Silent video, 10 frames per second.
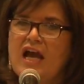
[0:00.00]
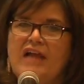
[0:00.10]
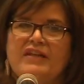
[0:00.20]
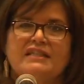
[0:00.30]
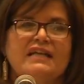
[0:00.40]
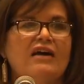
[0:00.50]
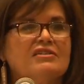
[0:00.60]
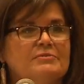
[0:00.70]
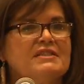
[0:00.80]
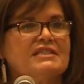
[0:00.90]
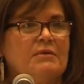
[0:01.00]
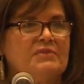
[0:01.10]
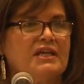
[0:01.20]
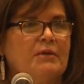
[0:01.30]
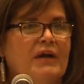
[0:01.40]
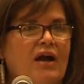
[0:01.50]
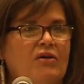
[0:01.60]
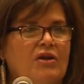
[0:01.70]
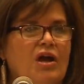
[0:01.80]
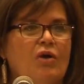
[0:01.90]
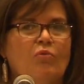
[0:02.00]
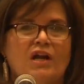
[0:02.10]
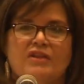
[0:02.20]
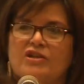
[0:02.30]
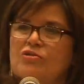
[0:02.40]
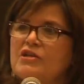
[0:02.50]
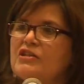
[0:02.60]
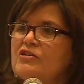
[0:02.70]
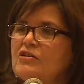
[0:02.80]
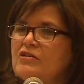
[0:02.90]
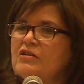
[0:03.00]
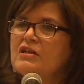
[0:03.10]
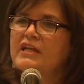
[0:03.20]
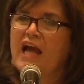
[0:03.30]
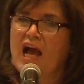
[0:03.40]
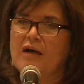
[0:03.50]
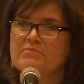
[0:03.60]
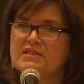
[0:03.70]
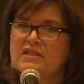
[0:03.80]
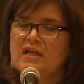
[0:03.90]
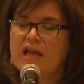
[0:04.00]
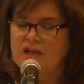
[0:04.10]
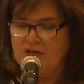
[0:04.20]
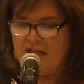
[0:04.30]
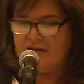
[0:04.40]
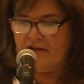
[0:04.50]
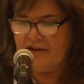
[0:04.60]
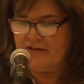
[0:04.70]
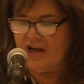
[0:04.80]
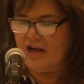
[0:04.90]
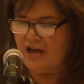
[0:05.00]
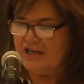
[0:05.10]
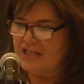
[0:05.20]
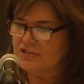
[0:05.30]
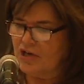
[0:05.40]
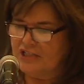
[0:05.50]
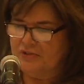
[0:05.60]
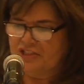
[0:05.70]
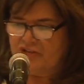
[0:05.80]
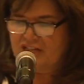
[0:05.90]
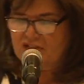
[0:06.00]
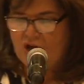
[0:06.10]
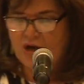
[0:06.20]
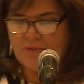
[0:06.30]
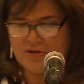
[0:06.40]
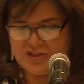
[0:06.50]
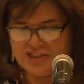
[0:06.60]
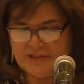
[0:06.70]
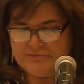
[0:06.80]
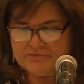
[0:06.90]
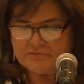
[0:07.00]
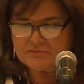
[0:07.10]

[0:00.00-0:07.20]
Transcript: And that tells me something about one of the critical gaps in us trying to address home ownership.